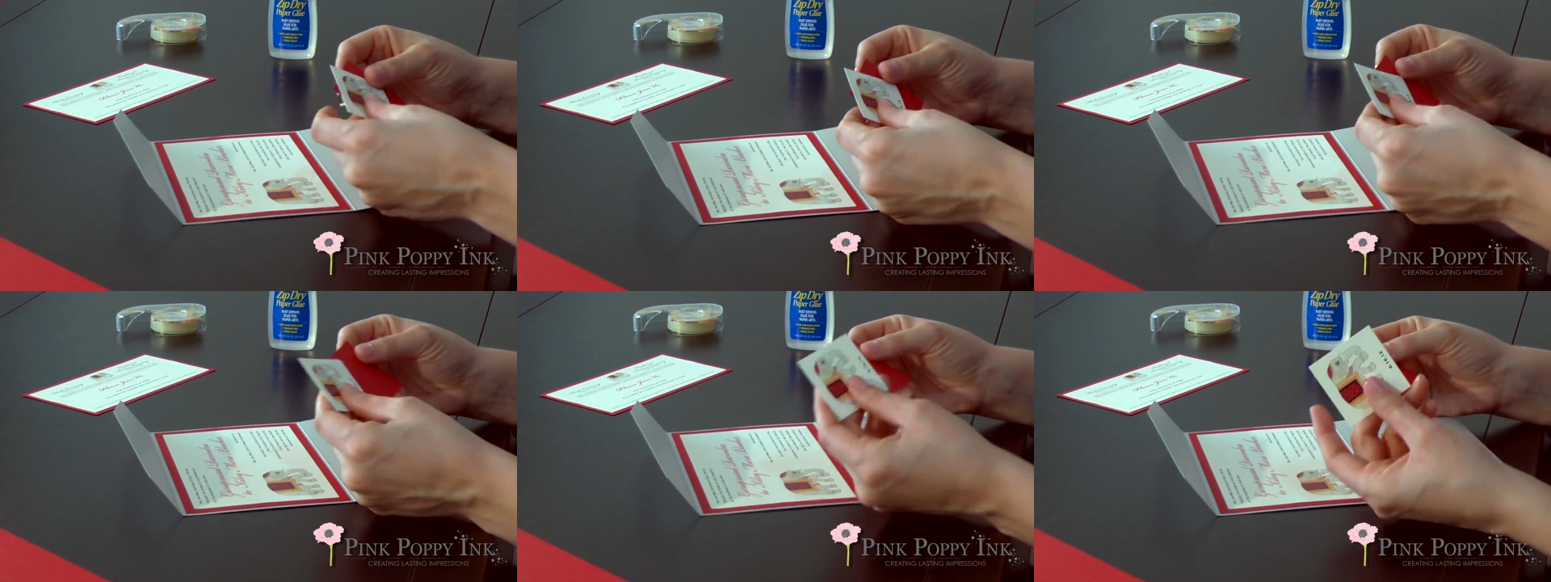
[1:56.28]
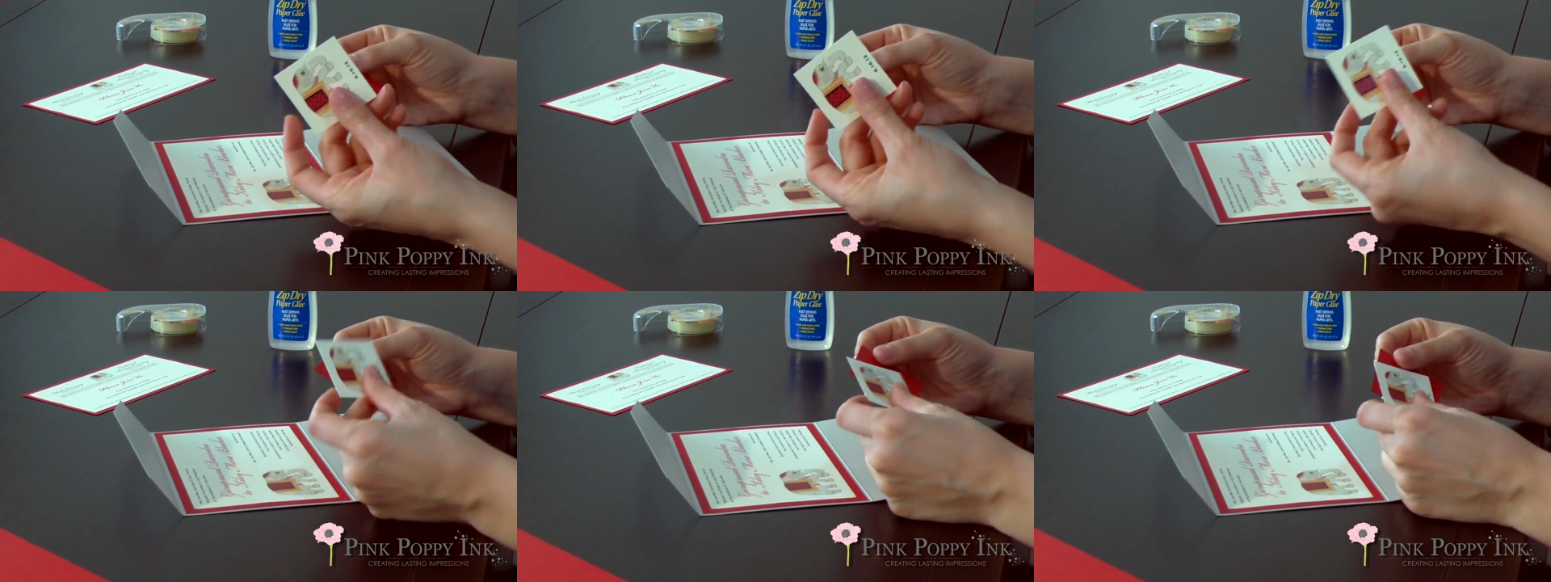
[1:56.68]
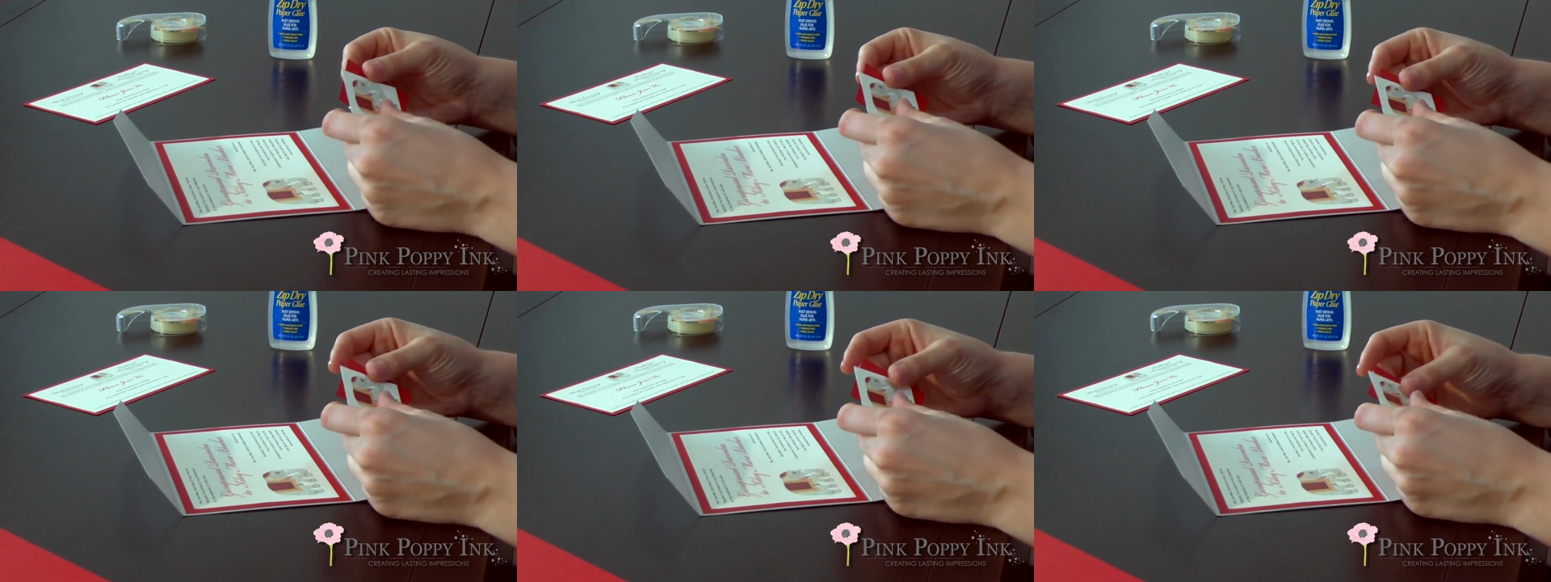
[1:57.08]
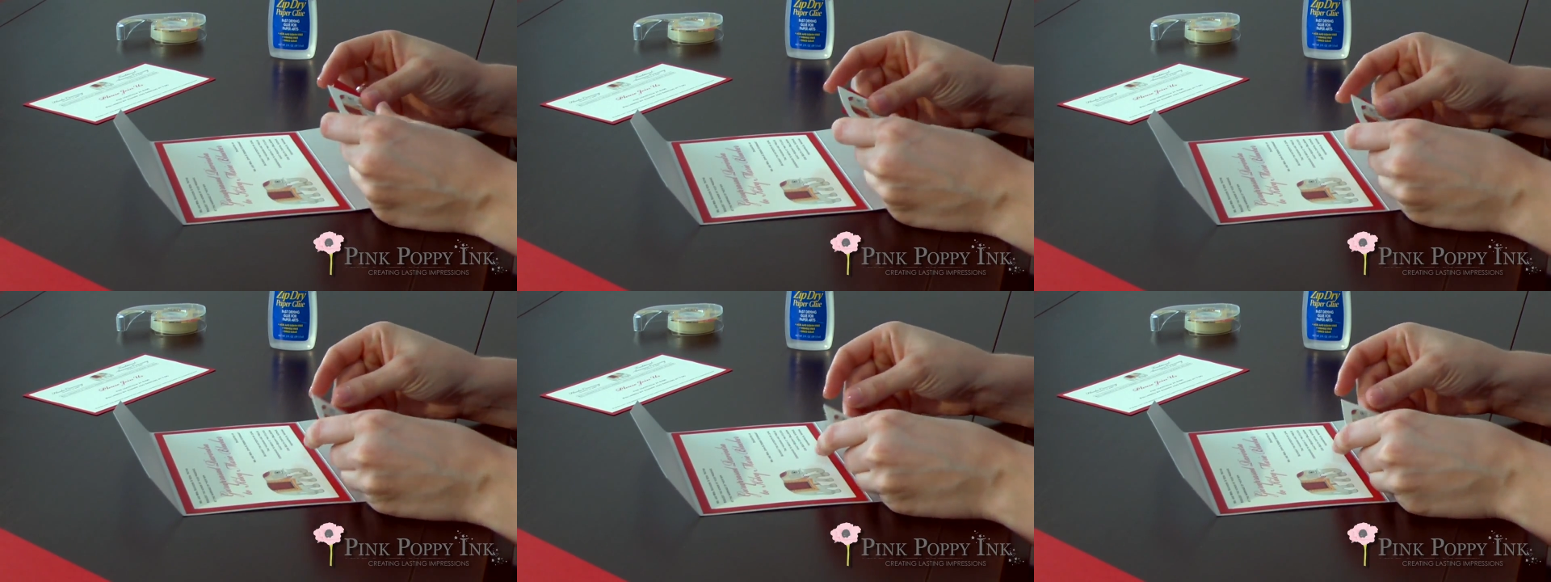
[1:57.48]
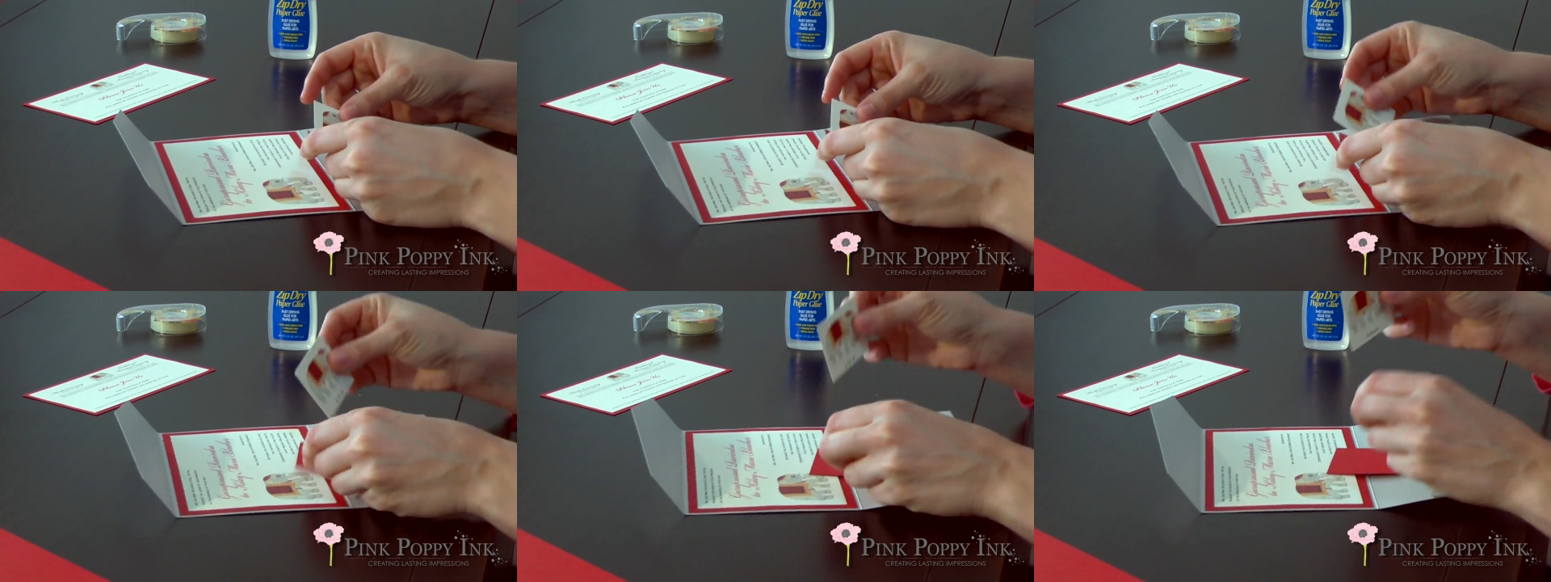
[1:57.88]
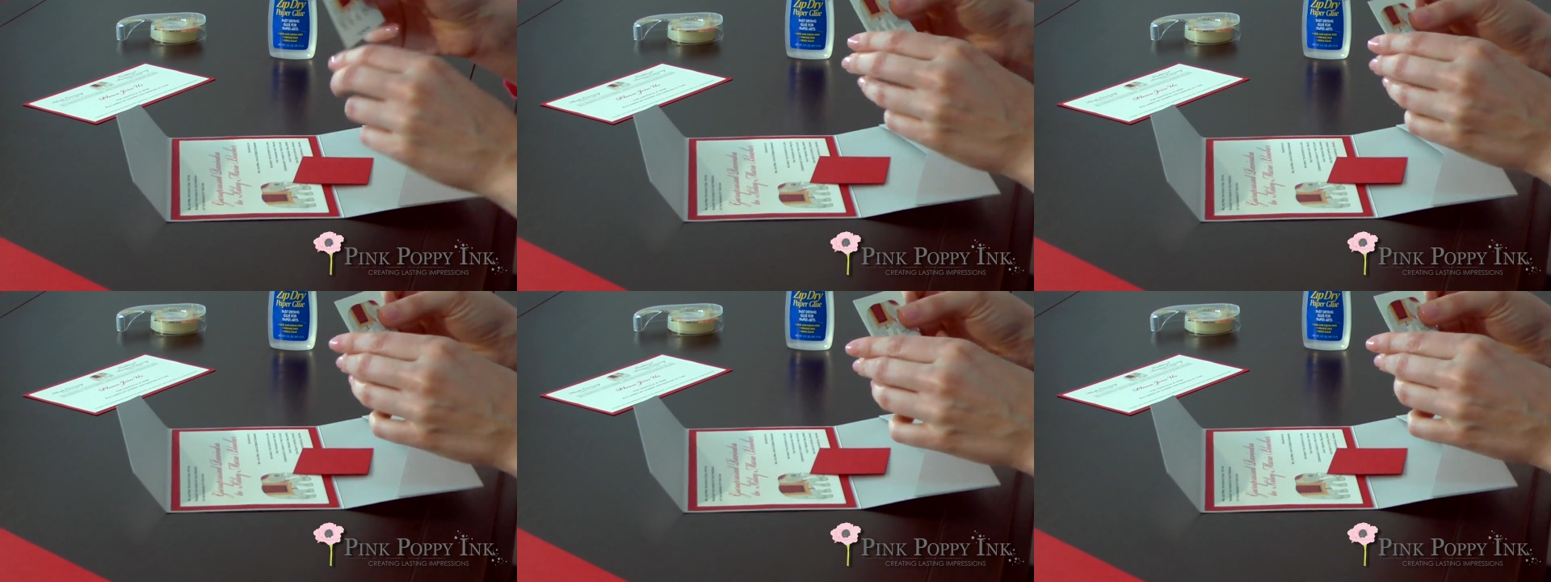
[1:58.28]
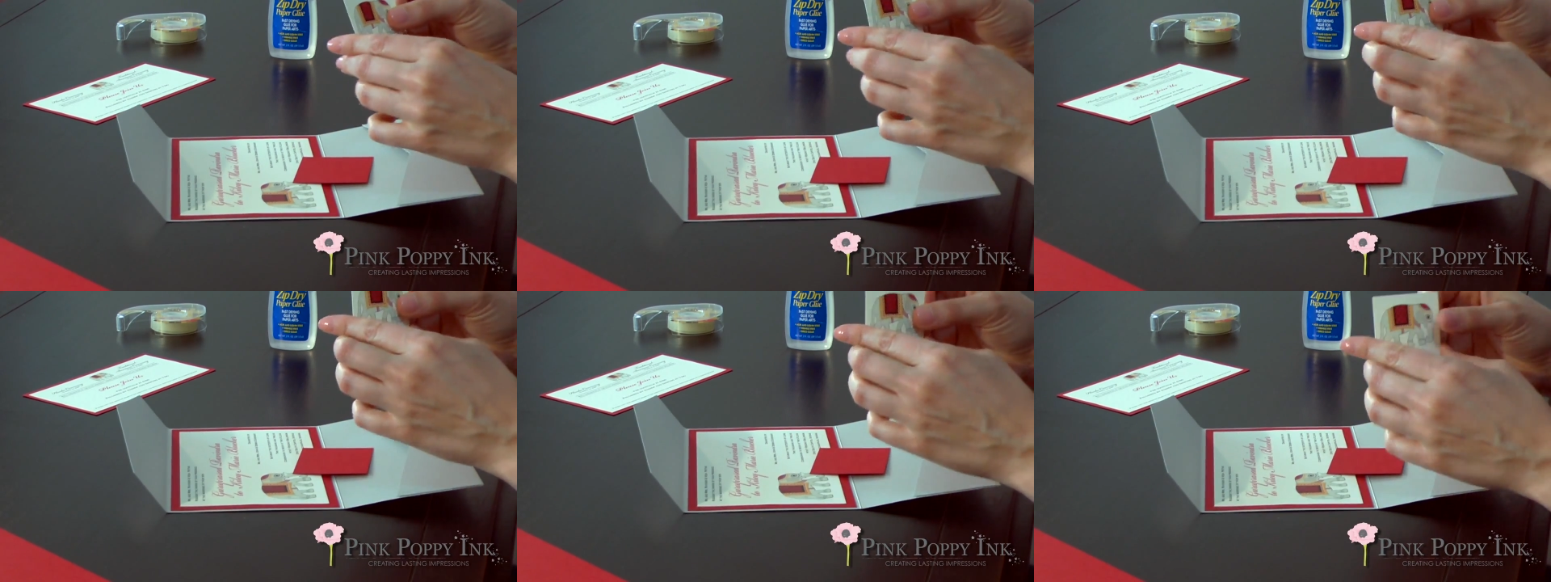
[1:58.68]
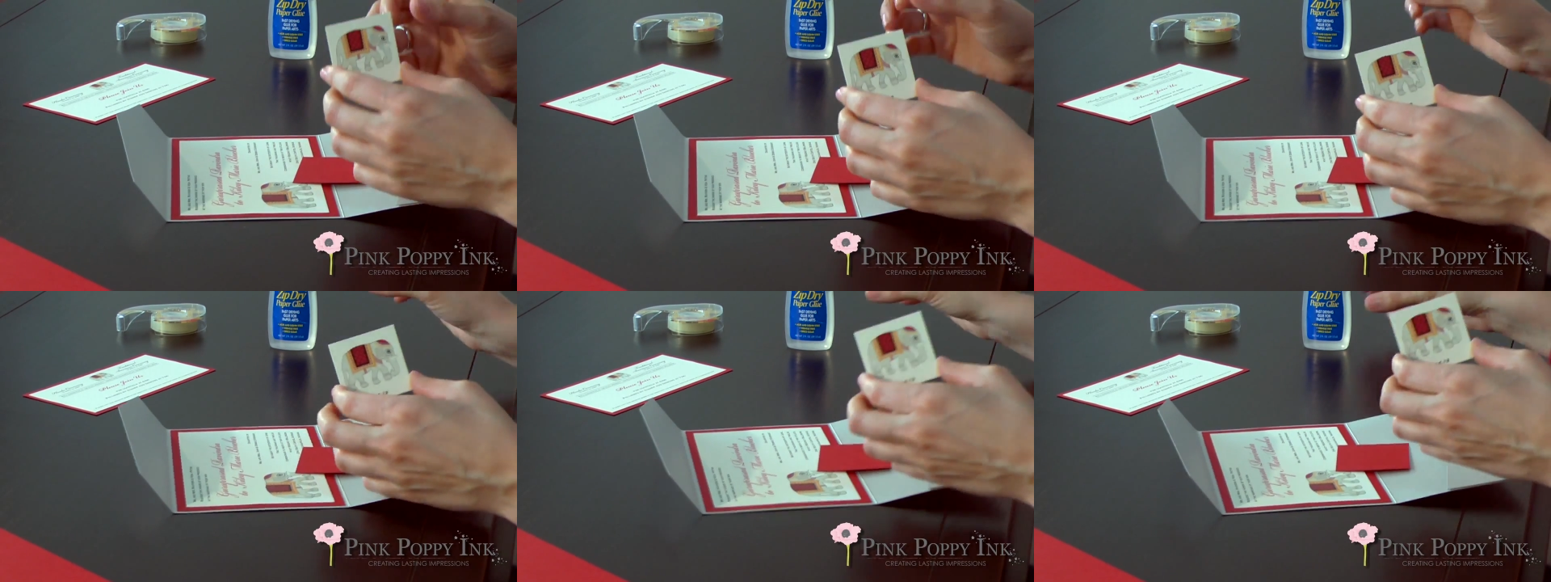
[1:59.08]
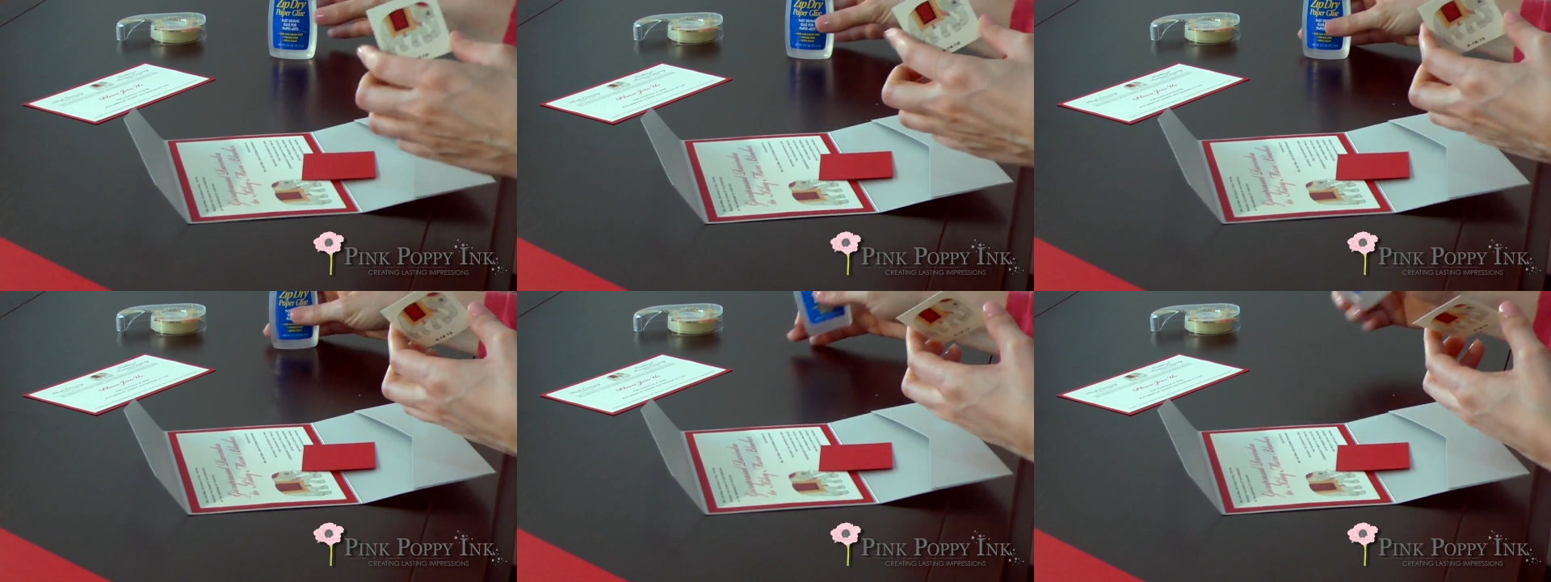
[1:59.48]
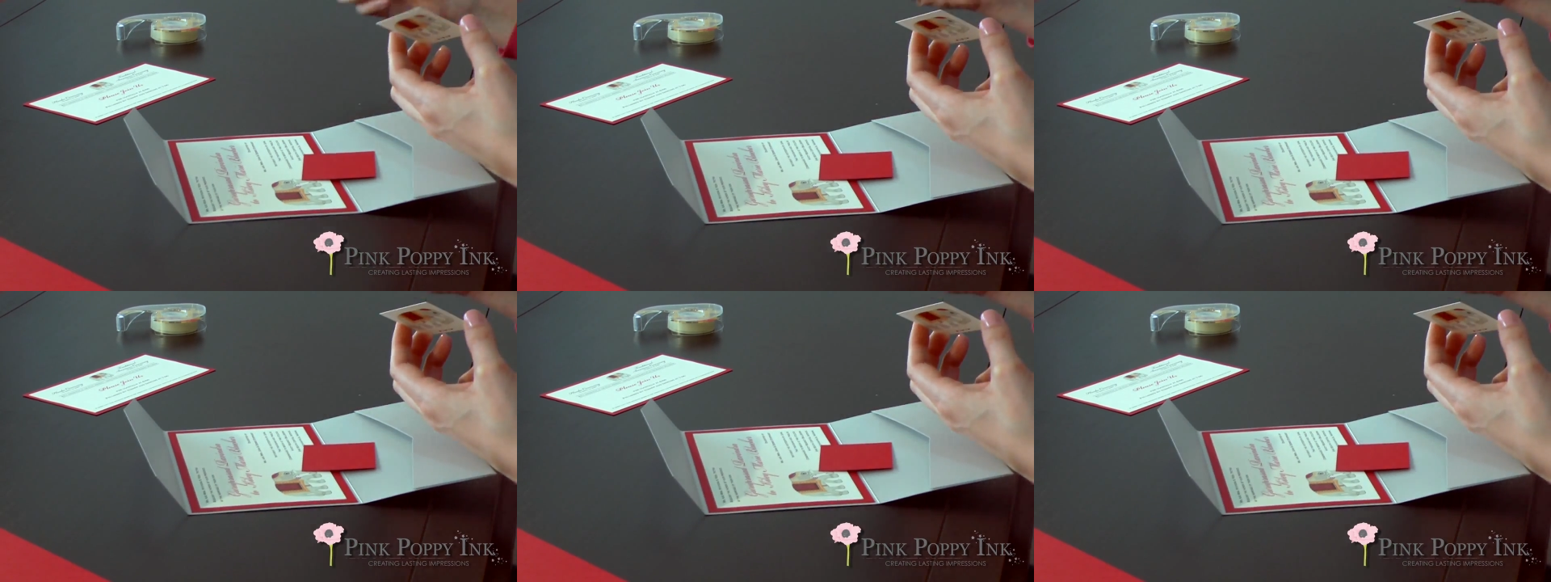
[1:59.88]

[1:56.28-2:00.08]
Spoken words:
Nobody's mouth can be seen.